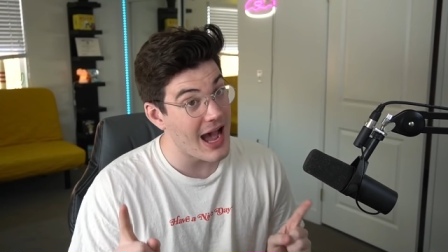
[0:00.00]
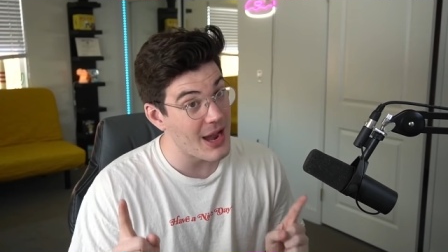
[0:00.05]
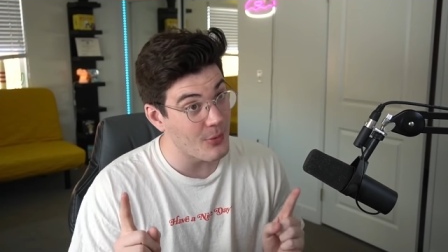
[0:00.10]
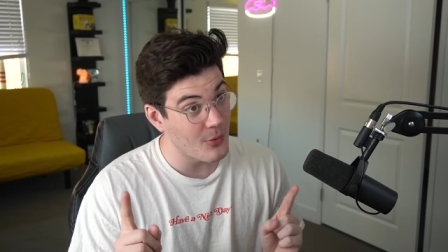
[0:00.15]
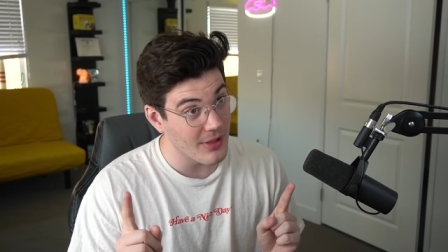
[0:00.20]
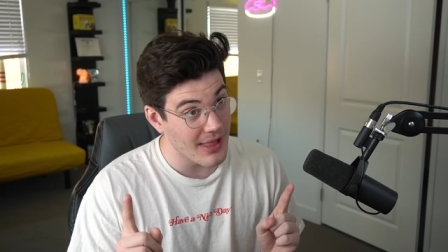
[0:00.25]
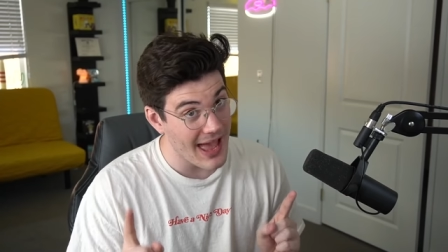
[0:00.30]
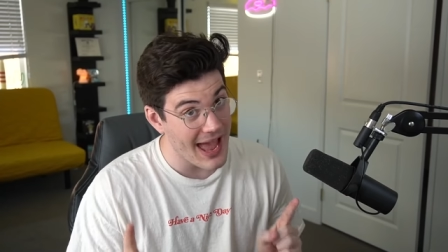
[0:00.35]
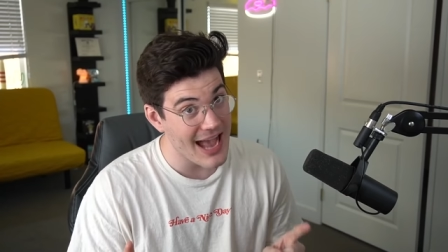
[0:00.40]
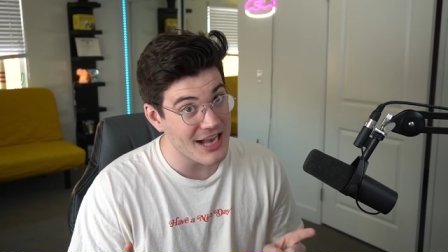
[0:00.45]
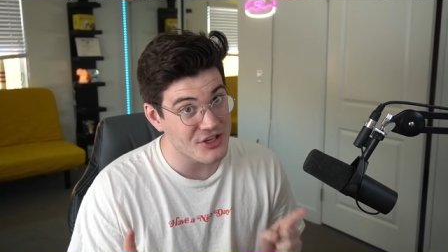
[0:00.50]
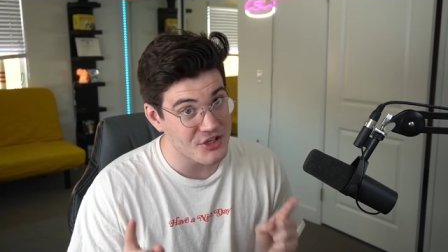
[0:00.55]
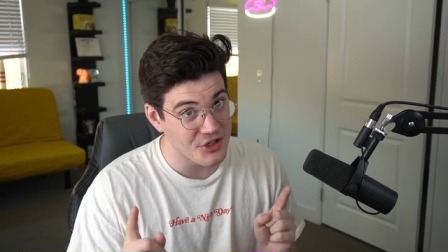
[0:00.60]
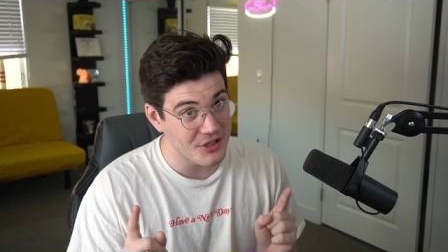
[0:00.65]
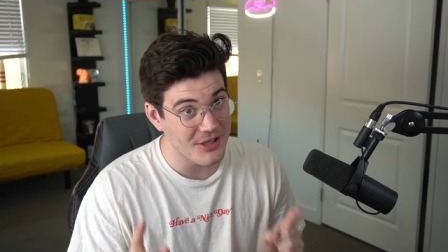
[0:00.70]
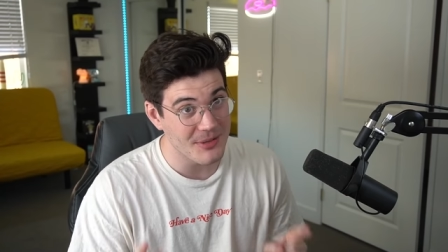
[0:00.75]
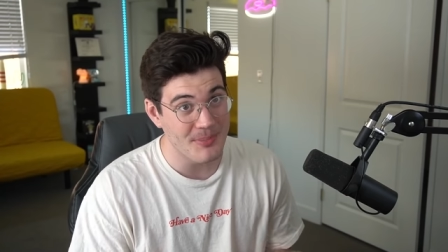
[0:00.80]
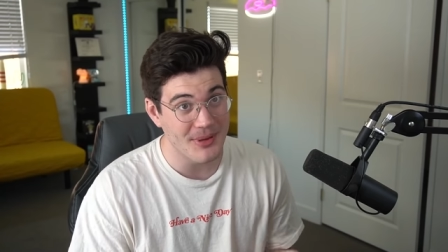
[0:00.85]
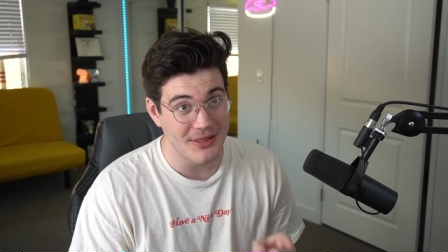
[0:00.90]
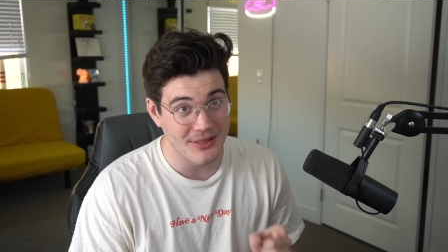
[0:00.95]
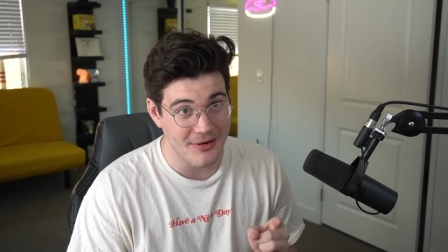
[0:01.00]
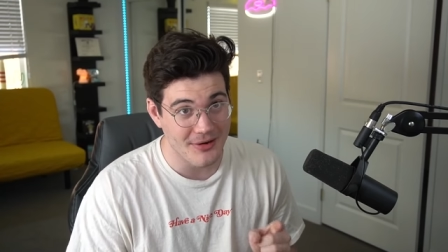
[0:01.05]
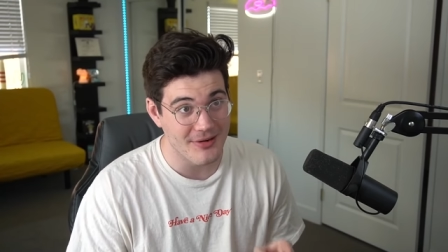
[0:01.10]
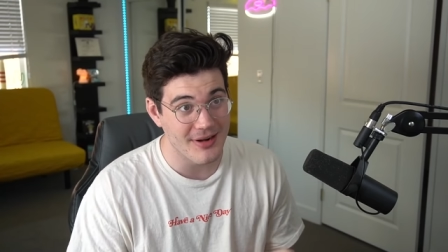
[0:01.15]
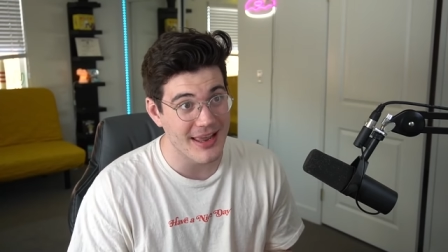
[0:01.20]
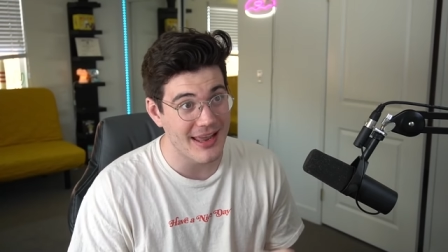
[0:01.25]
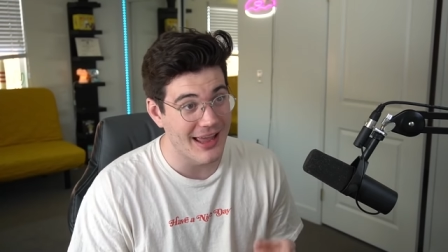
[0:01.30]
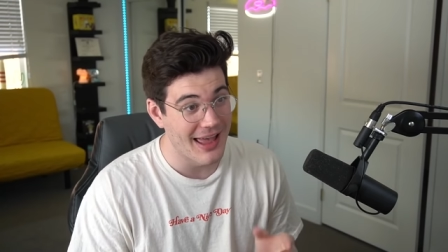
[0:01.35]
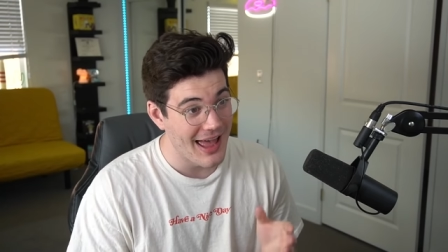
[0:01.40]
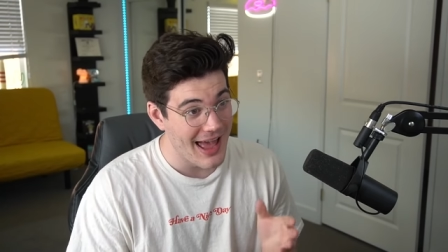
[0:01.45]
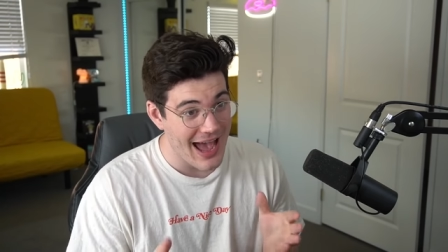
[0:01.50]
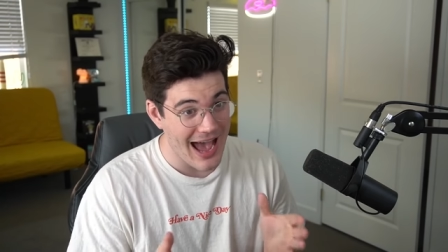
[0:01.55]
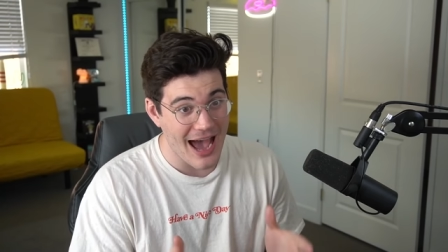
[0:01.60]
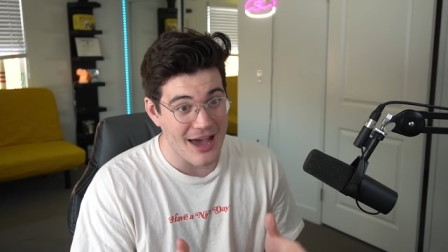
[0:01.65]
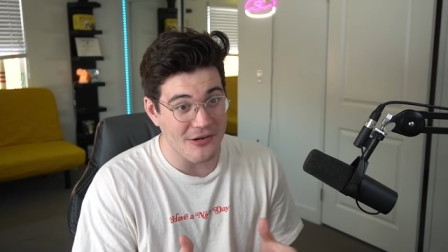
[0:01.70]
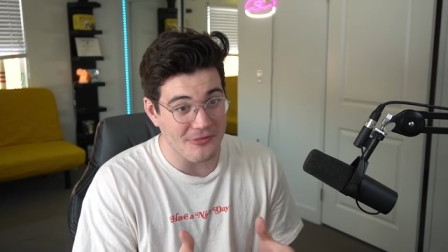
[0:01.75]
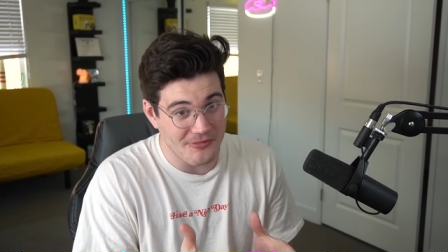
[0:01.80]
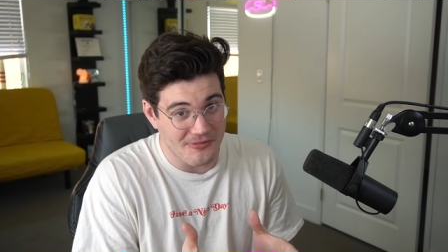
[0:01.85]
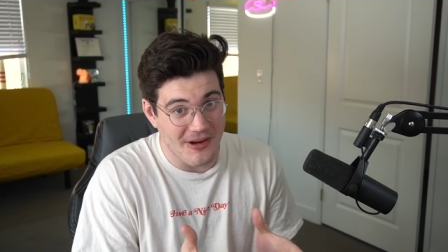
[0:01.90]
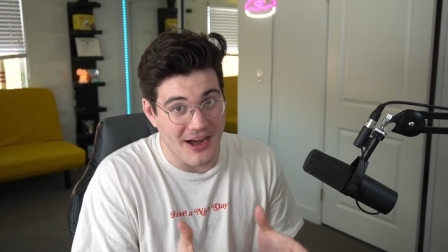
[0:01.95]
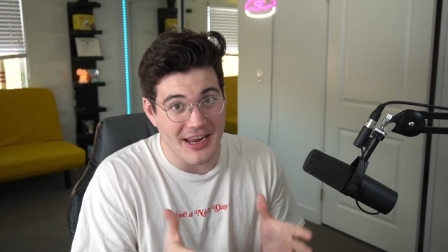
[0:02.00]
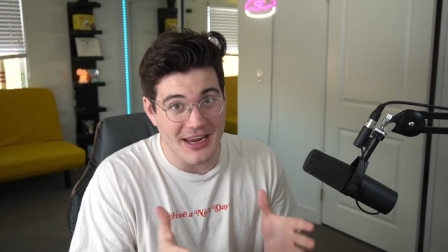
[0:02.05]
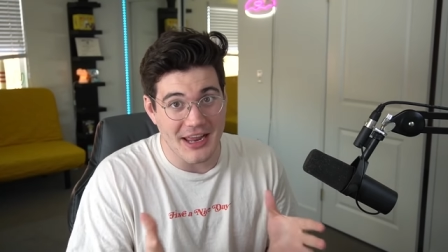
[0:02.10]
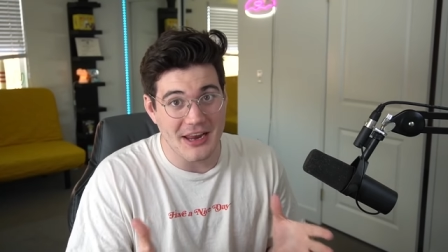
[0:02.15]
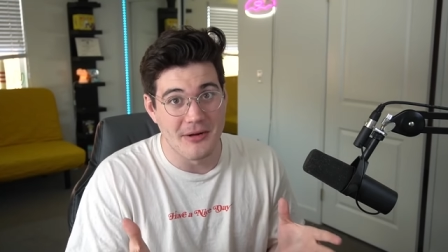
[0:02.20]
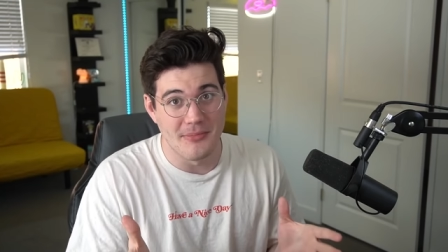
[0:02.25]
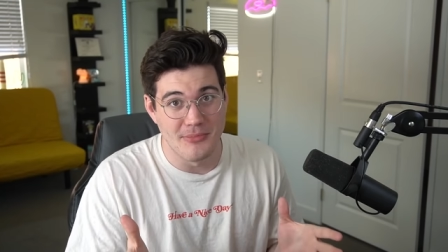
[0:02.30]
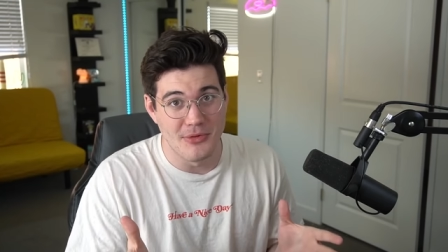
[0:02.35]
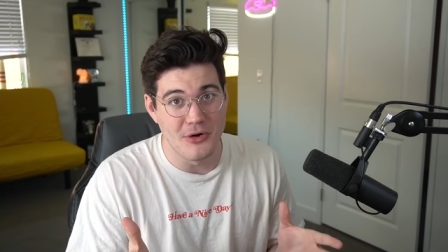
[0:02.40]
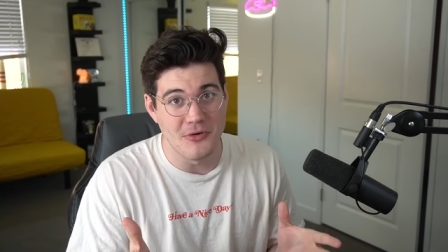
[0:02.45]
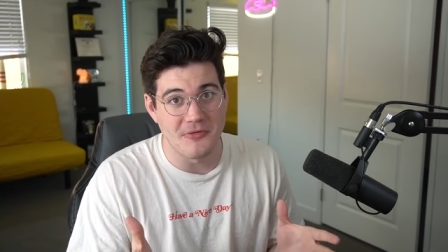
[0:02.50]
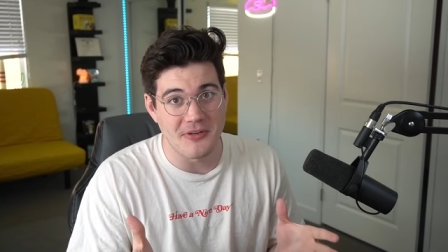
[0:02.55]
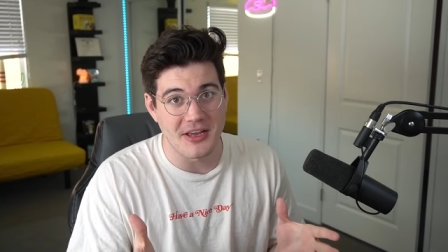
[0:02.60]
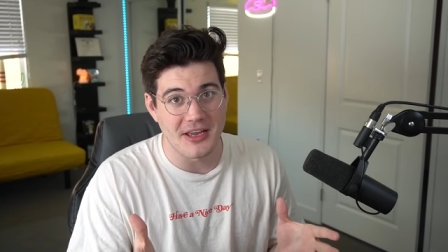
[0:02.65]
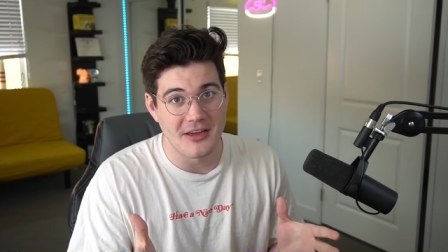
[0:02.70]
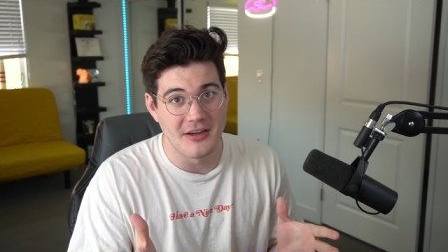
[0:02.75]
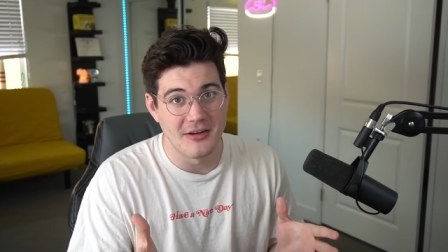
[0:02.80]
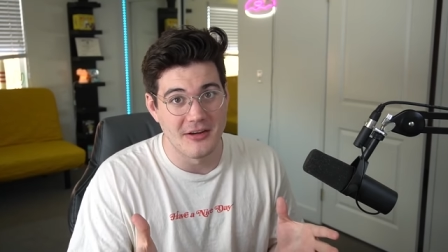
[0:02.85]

I will actually be learning how to fight in a movie